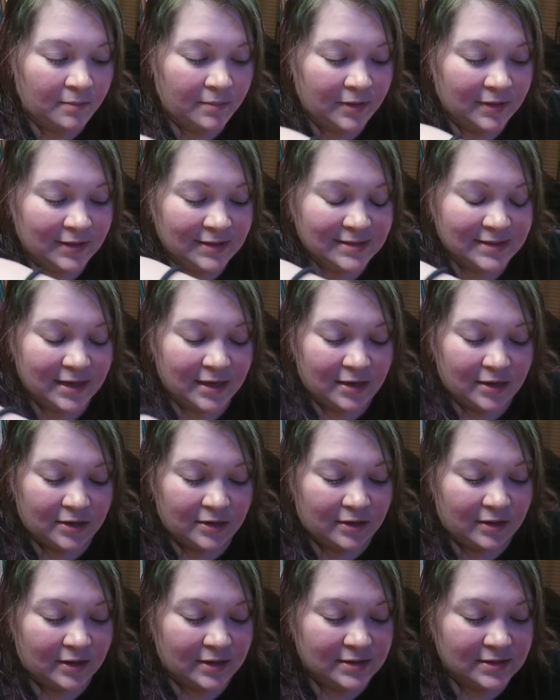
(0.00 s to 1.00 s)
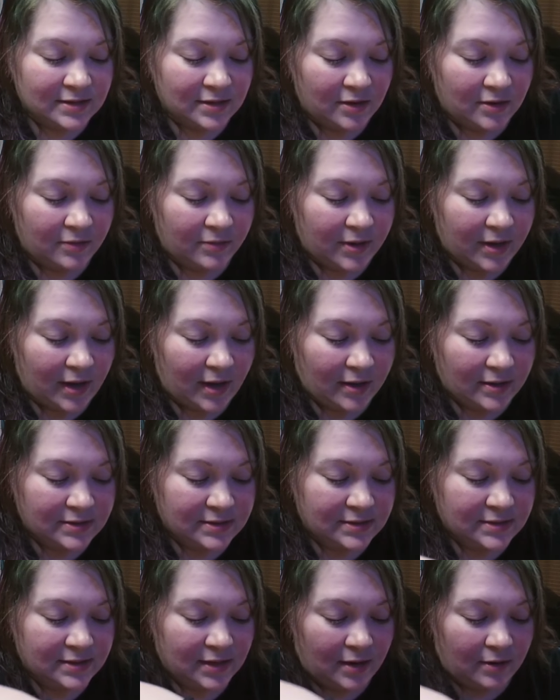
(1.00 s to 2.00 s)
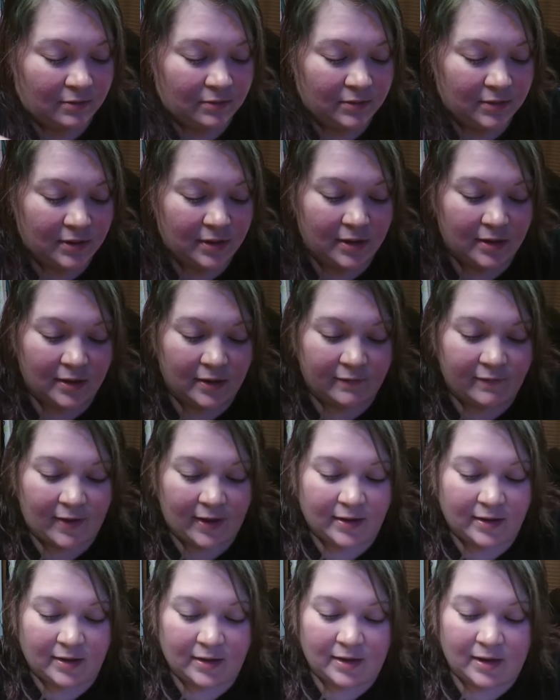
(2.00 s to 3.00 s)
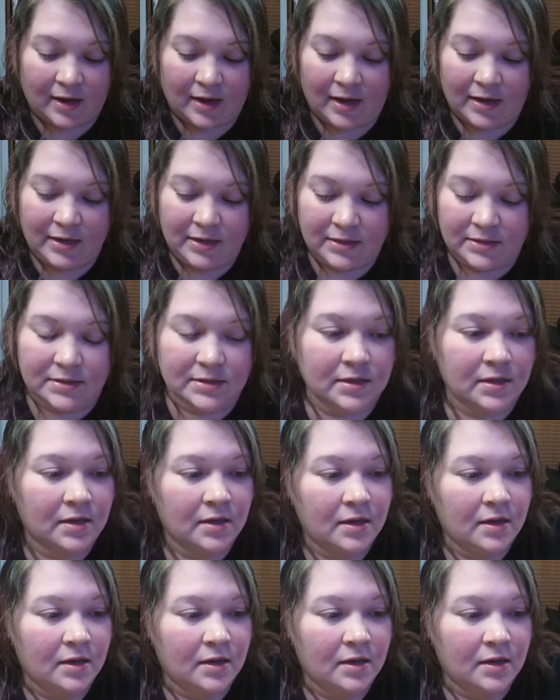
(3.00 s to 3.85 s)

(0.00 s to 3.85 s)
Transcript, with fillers: But let's get into this. Okay, so if I can cut it.